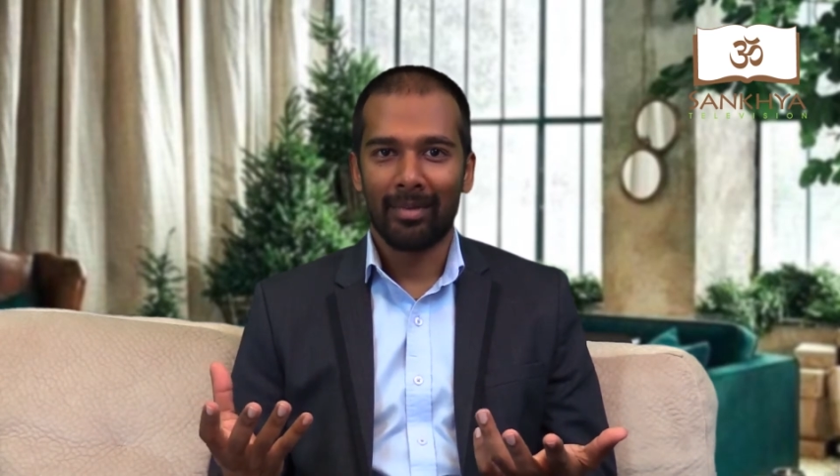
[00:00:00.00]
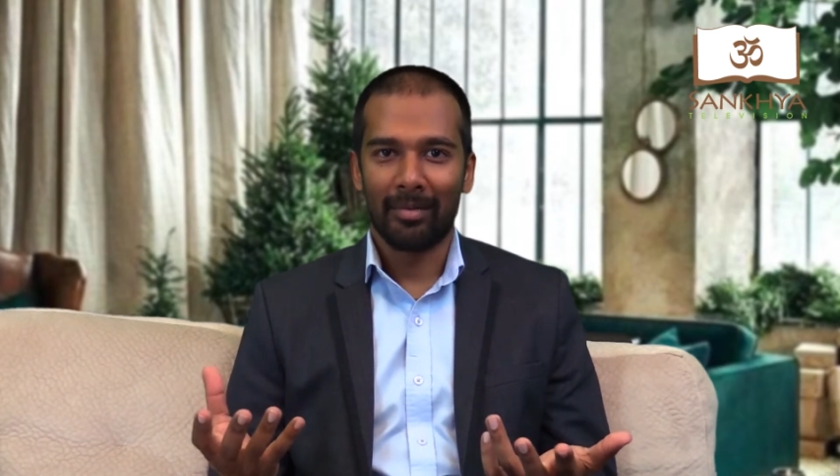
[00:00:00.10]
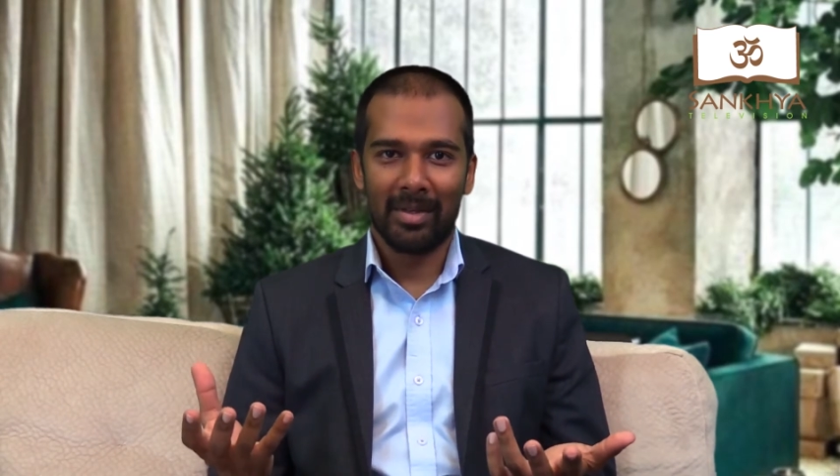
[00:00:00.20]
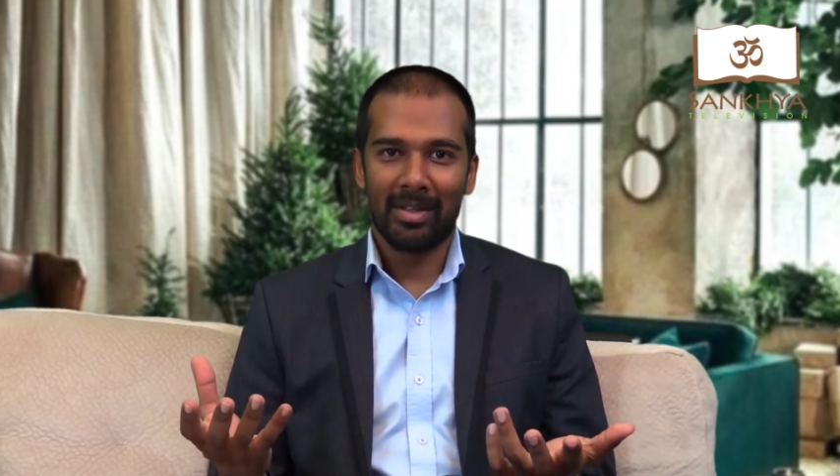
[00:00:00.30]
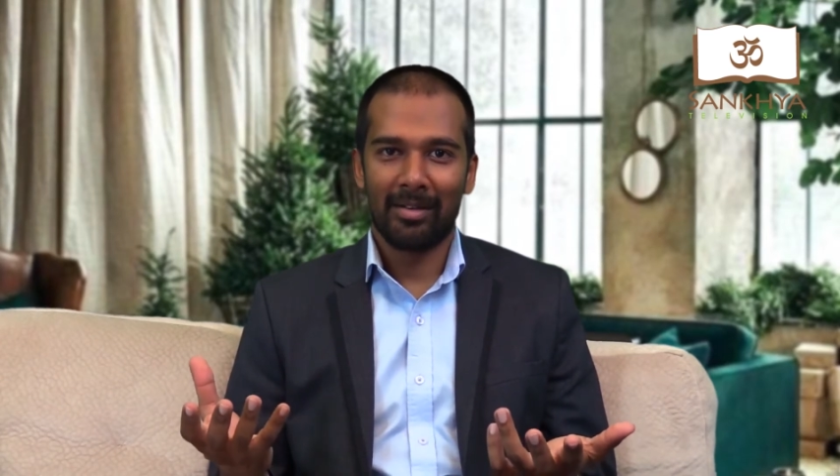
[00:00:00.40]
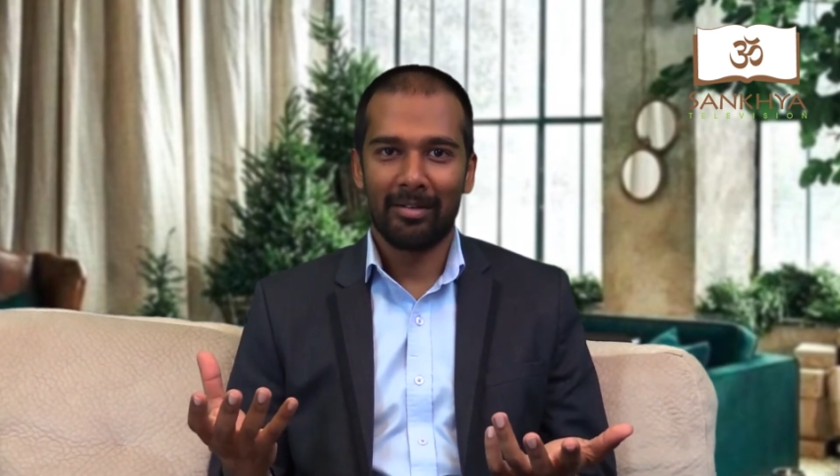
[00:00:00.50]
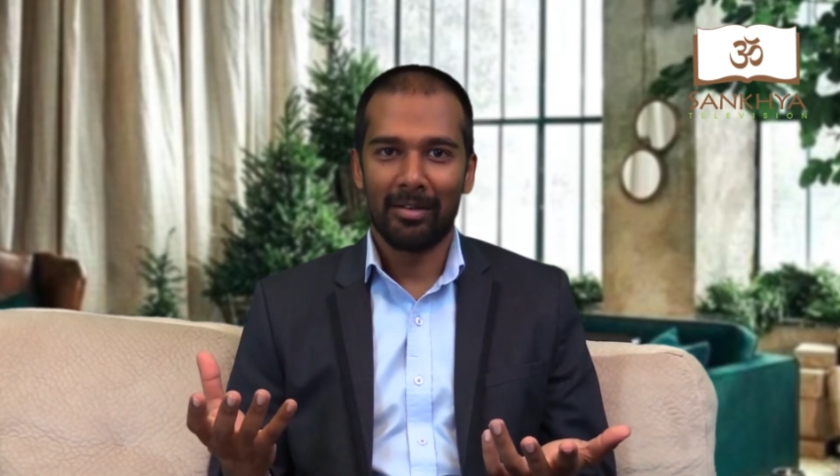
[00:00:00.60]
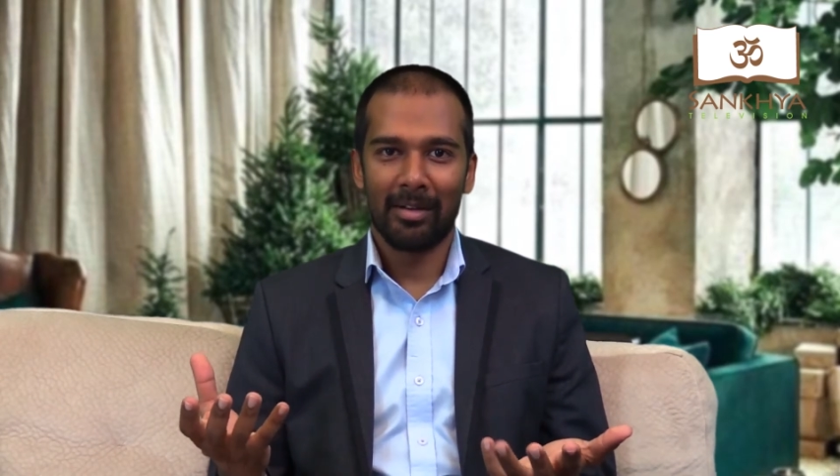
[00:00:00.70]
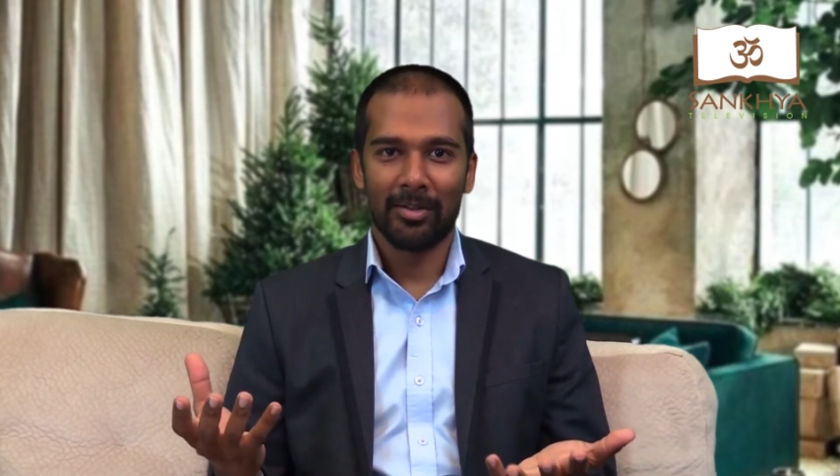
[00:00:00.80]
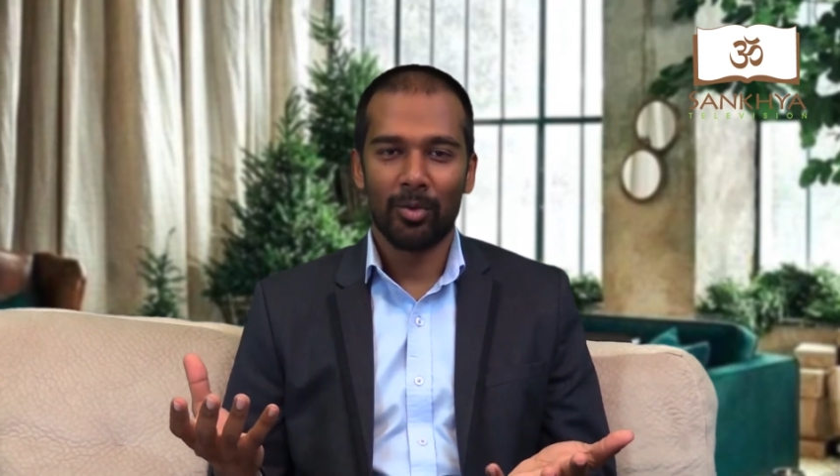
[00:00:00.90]
I mean,
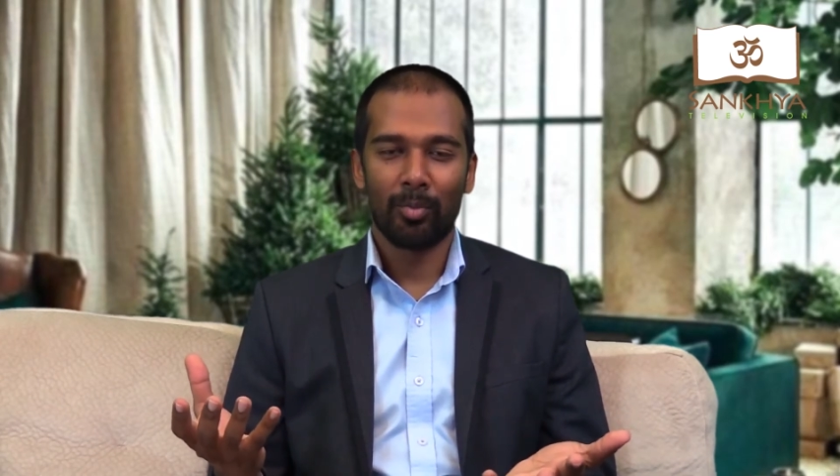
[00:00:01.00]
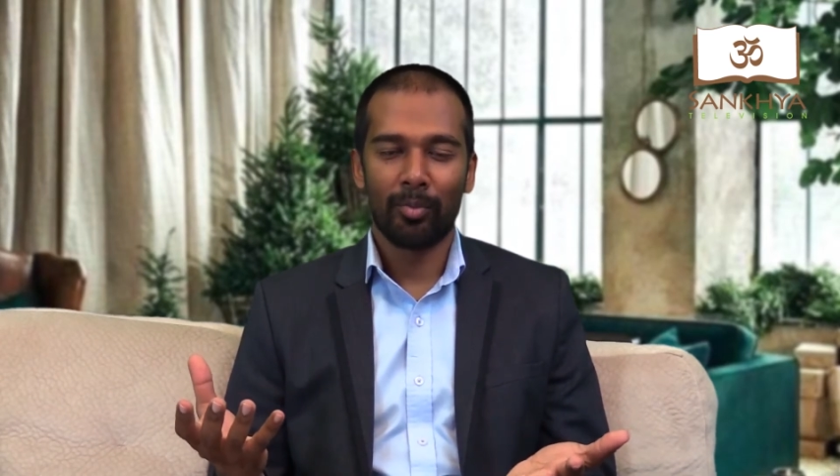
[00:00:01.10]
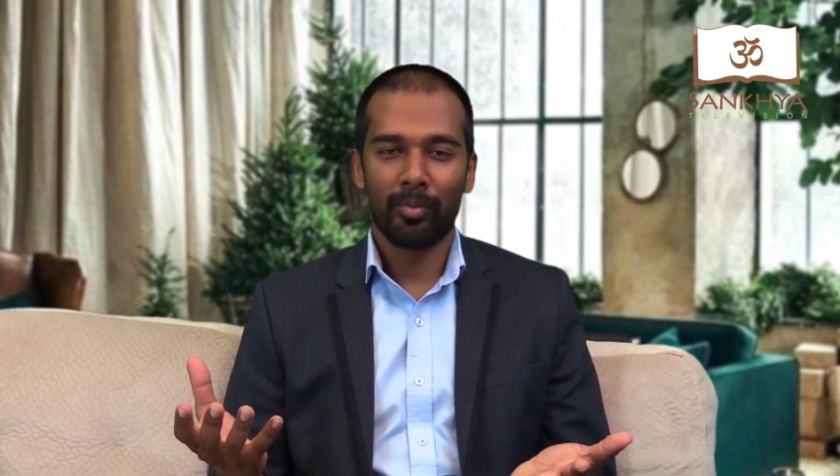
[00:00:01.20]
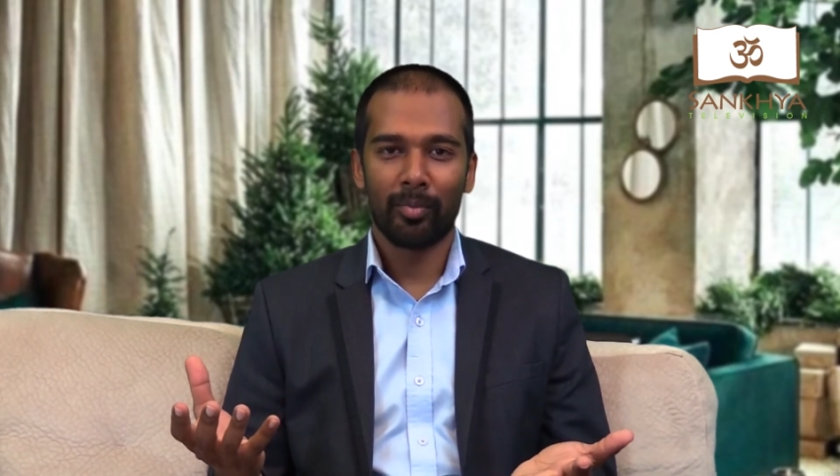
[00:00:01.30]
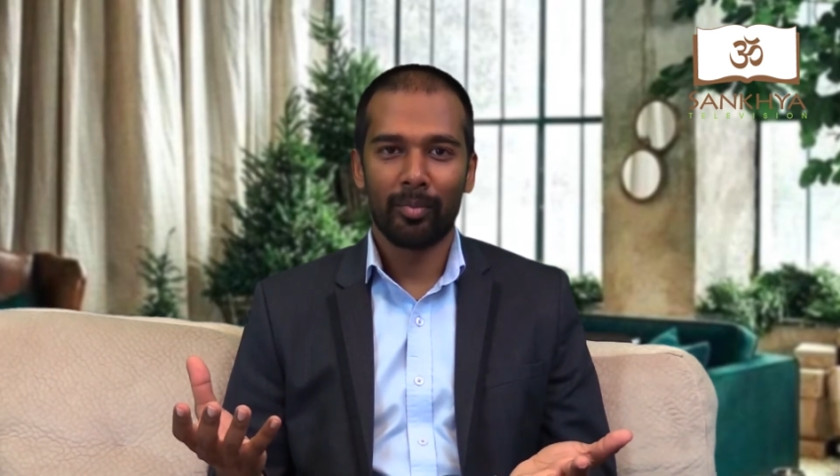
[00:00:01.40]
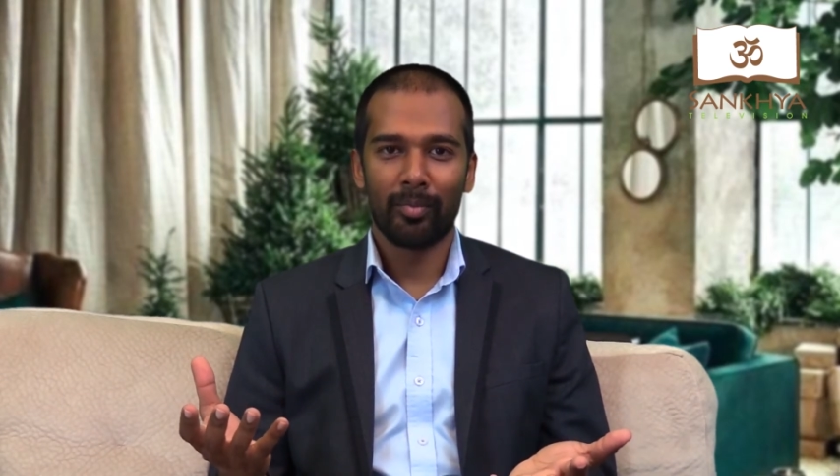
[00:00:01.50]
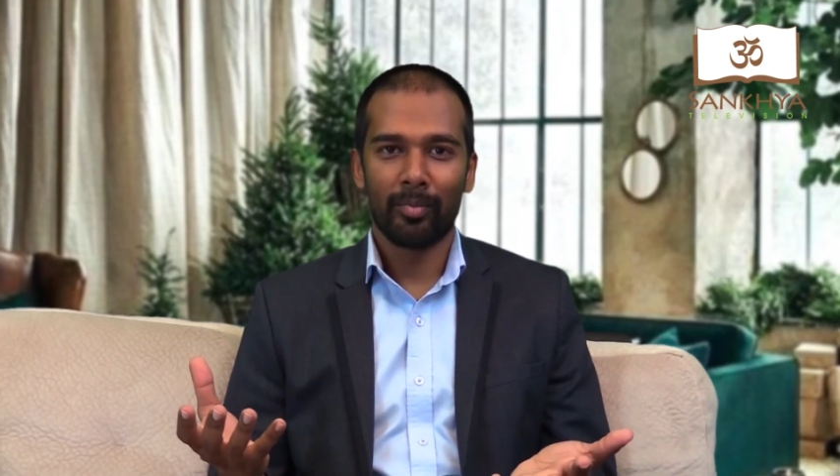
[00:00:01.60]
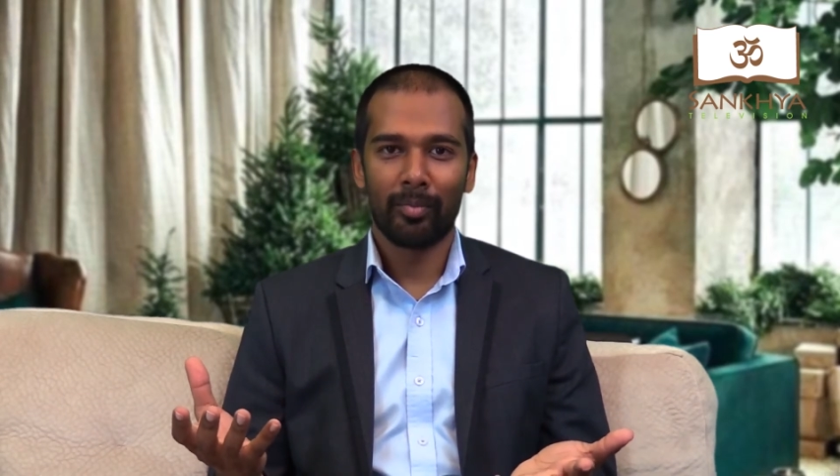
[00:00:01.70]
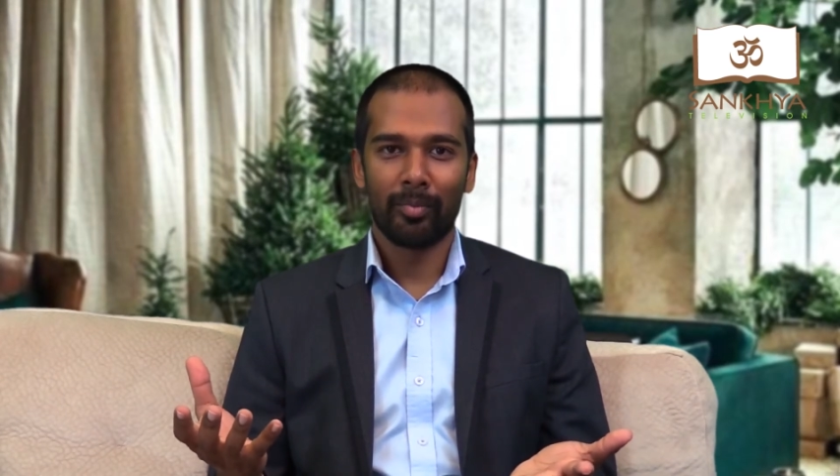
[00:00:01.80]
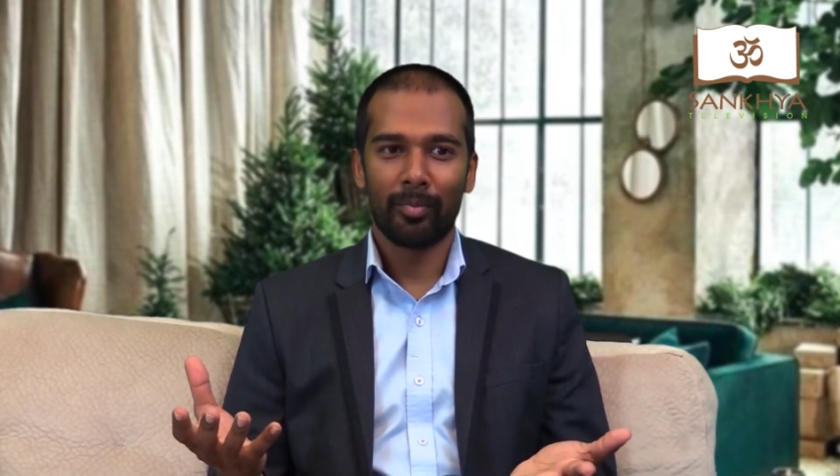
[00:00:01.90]
there's no
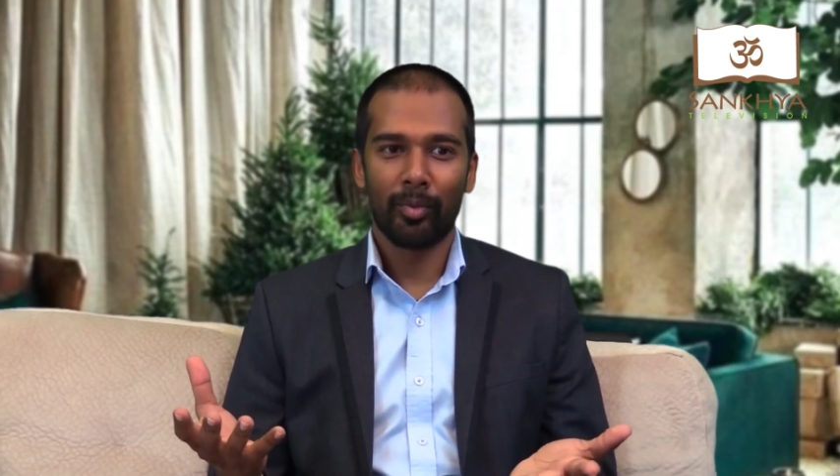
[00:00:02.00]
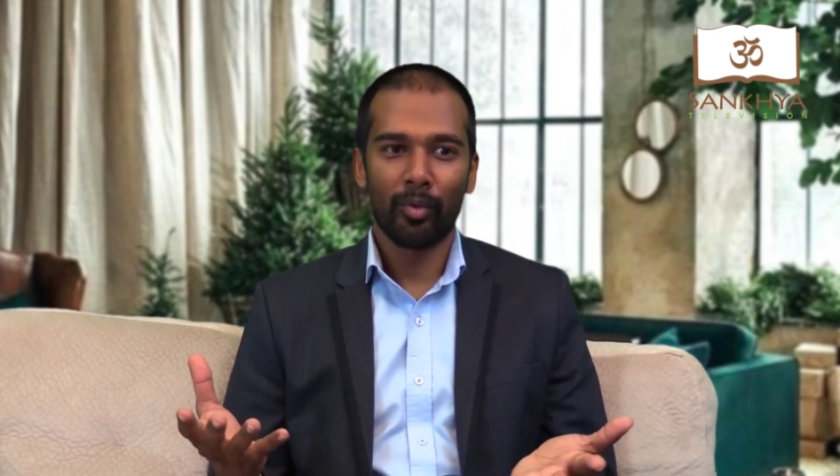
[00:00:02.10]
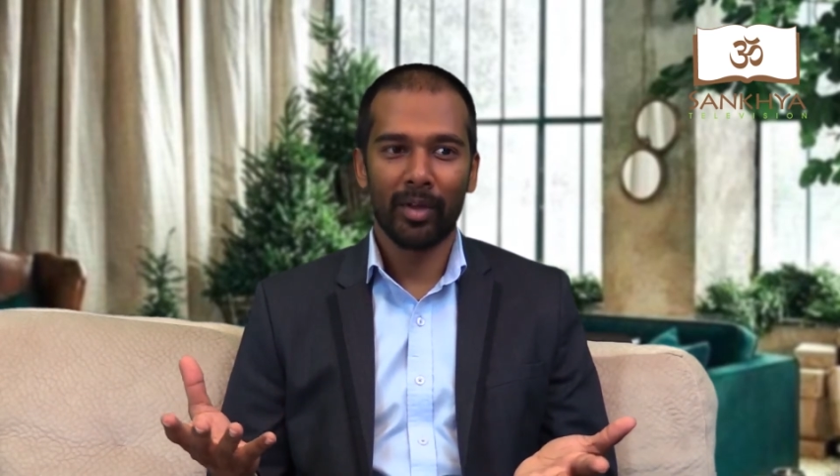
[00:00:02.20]
proof